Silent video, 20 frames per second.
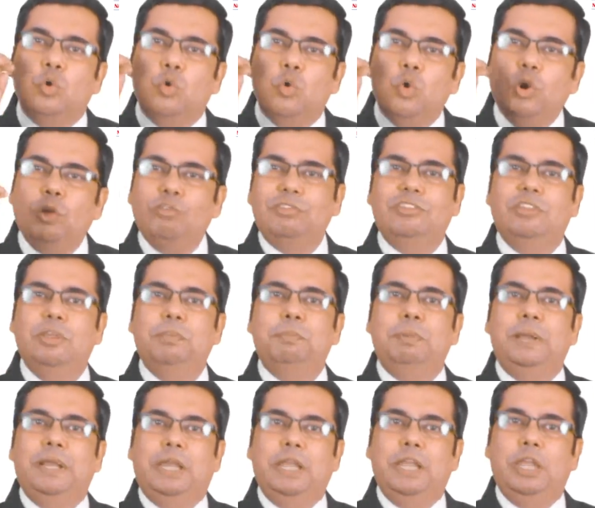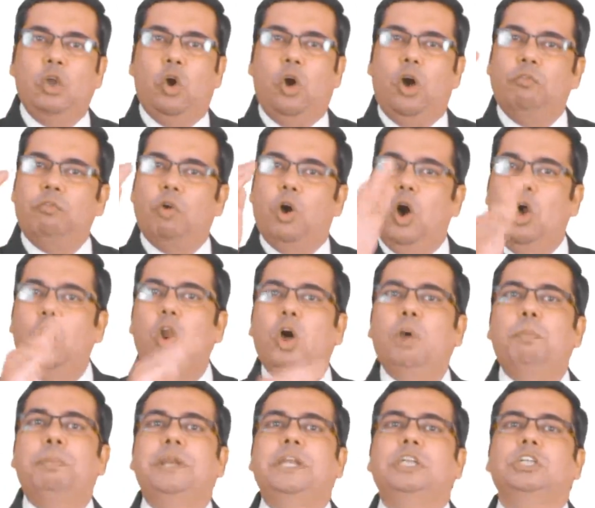good visibility of all
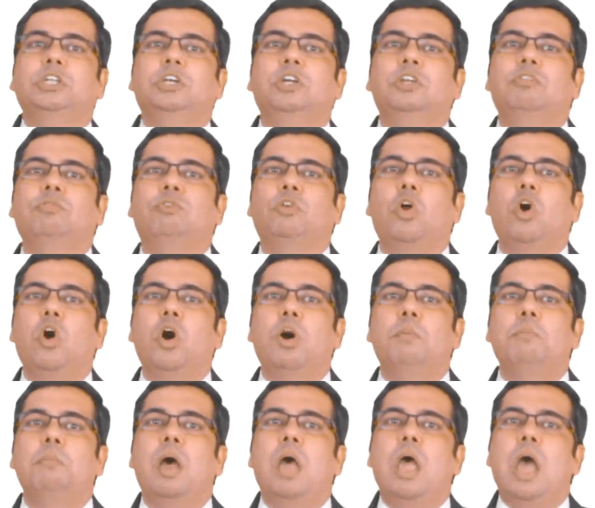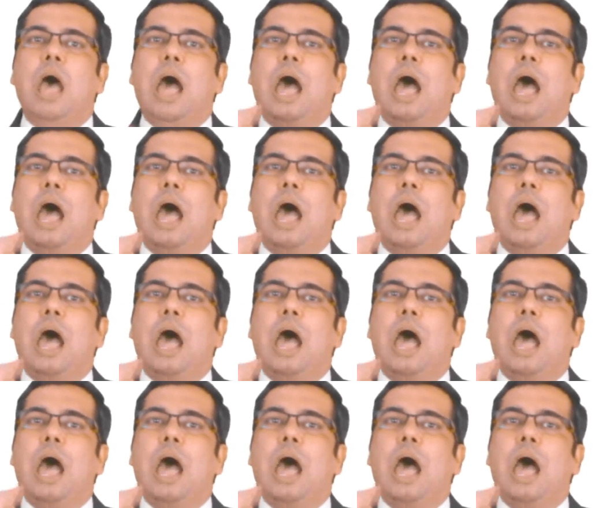operations from